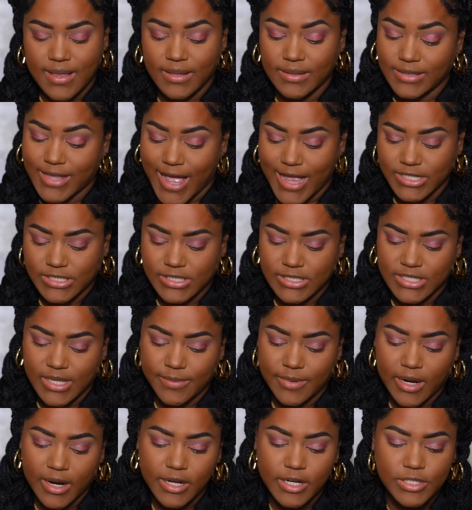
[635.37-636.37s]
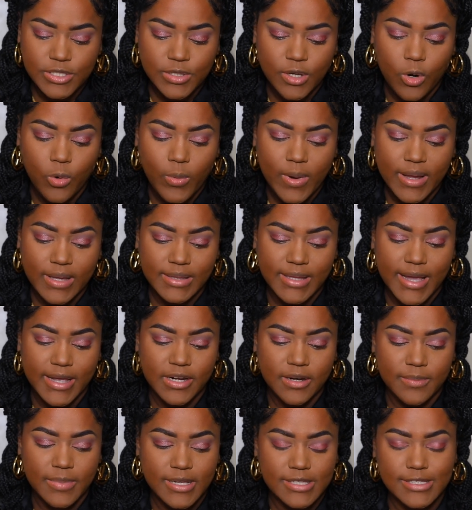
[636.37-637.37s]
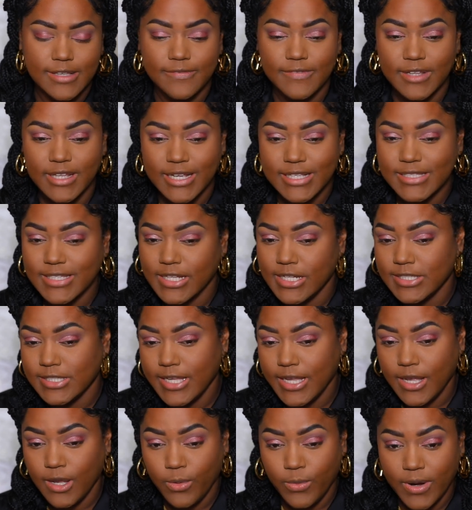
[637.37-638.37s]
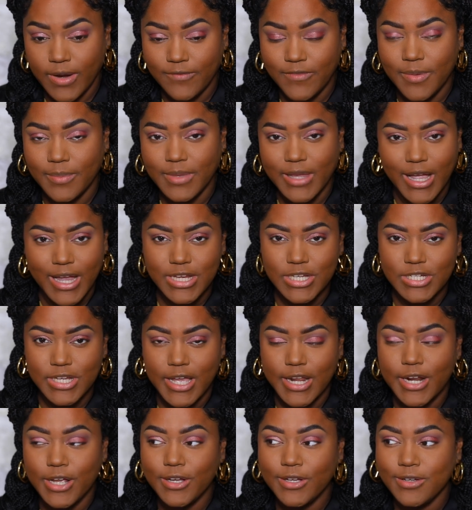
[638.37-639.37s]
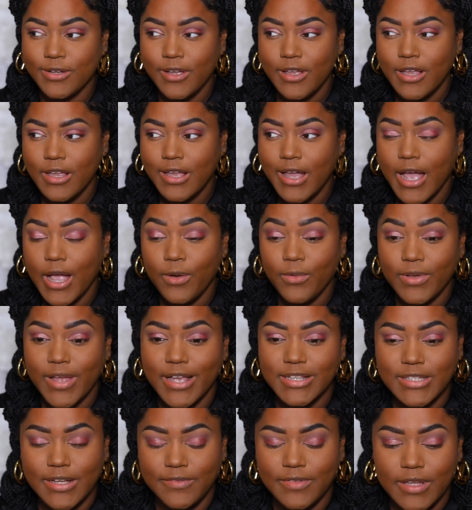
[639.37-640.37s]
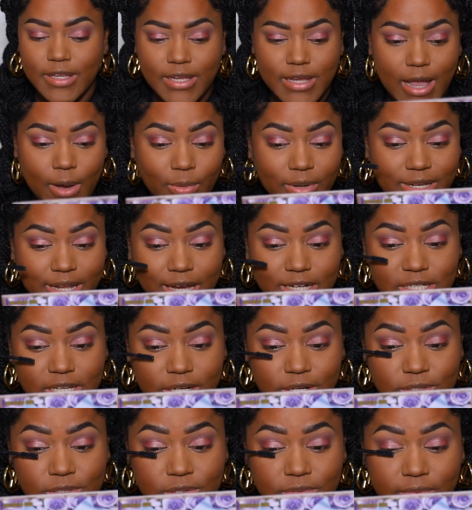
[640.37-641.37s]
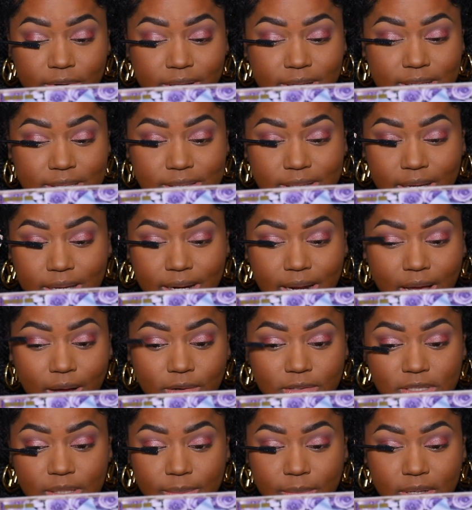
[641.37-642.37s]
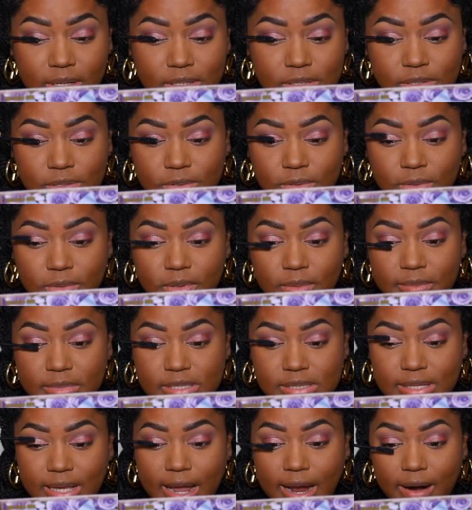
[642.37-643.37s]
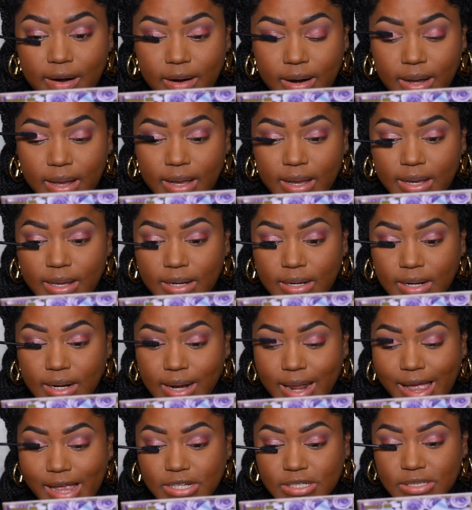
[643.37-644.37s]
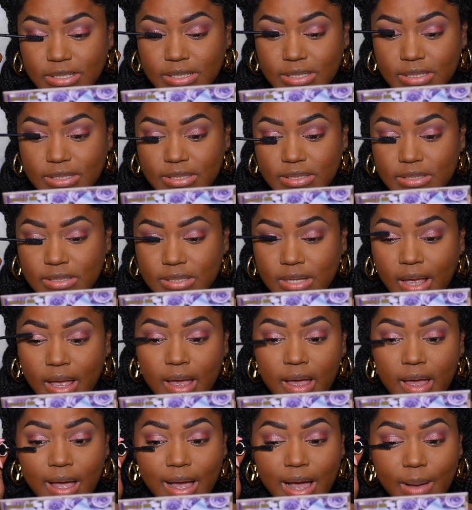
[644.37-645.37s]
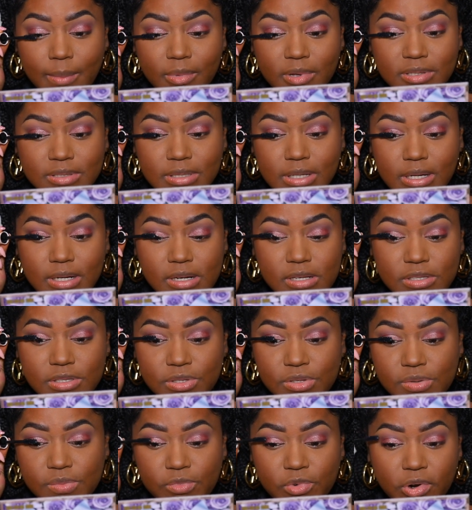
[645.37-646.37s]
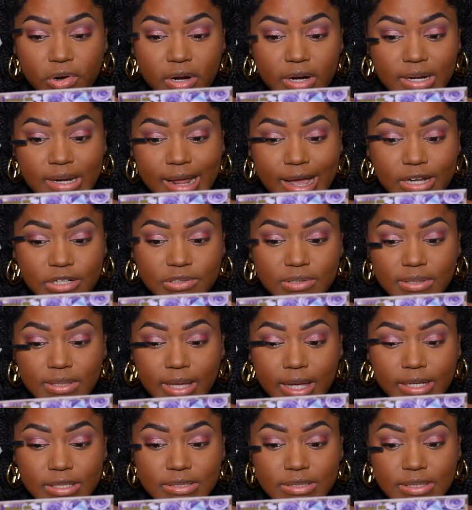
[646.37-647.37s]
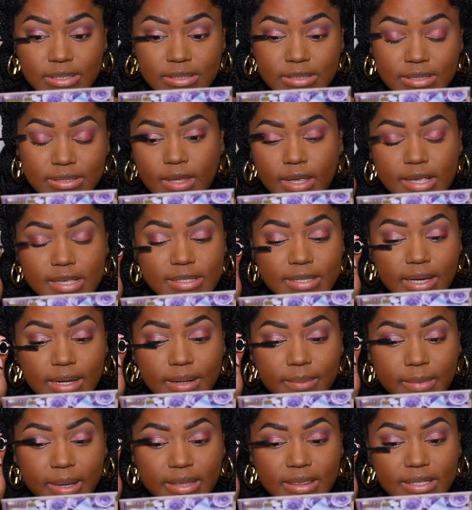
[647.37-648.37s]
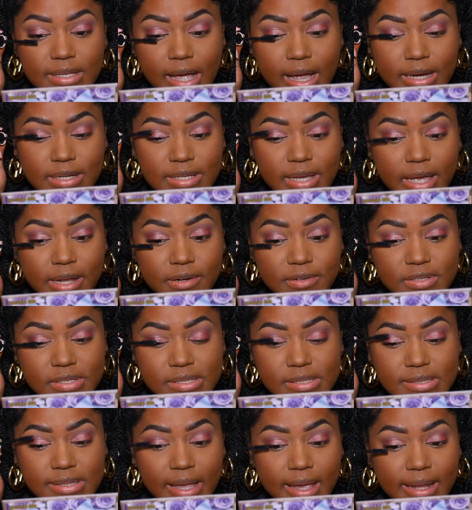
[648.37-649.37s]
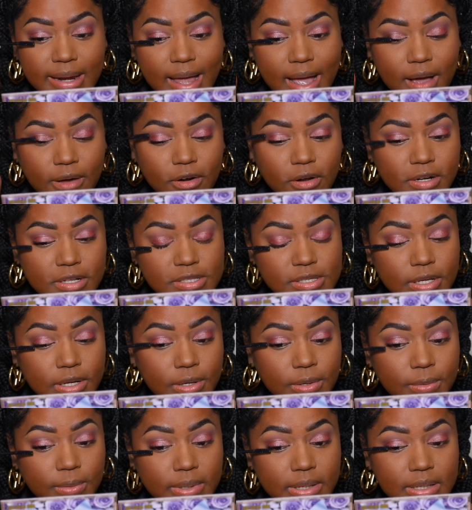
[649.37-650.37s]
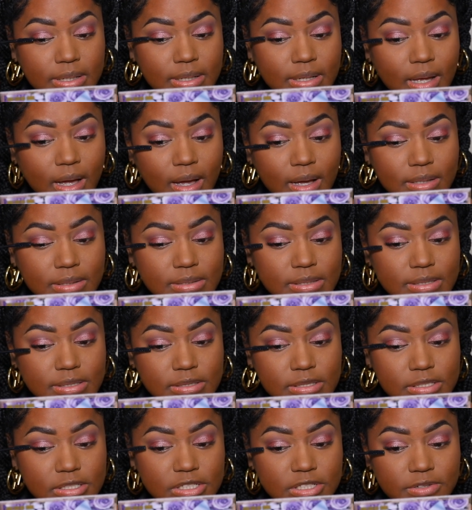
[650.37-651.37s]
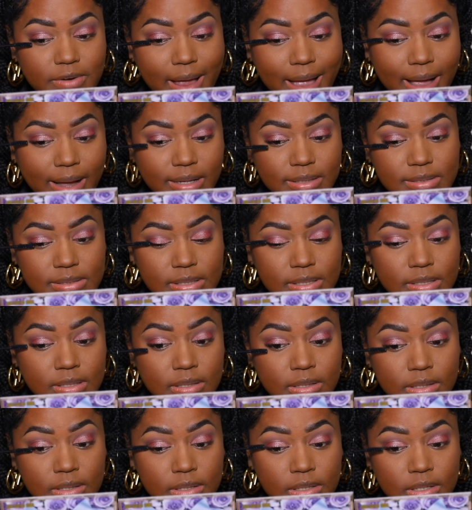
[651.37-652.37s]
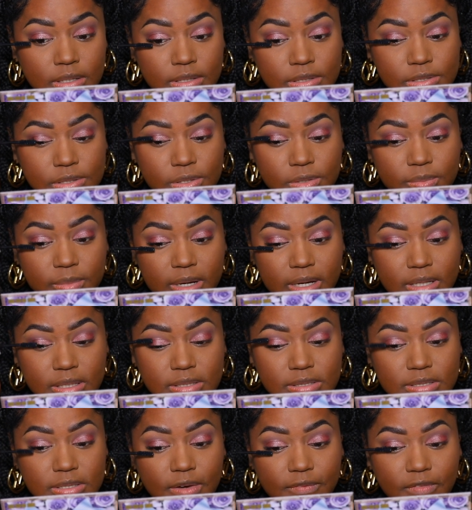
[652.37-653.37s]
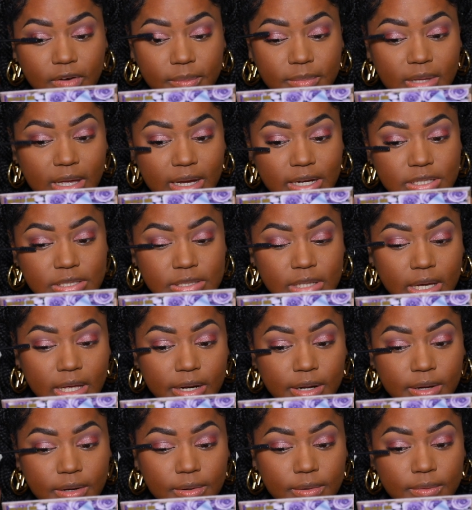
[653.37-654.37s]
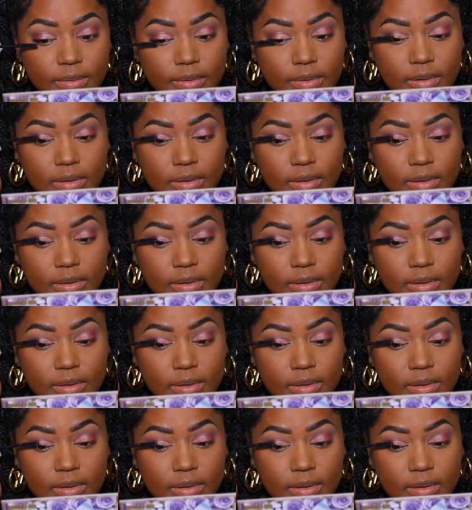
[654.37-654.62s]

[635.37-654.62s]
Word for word: lashes. I'm not going to do a wing liner because I feel like it's going to take away from the eyeshadow. I want the eyeshadow to really stand out. So I'm going to do mascara and lashes. I'm also going to do more natural lashes. It's going to make the eyeshadow just stand out on its own and not distract too much from the eyeshadow.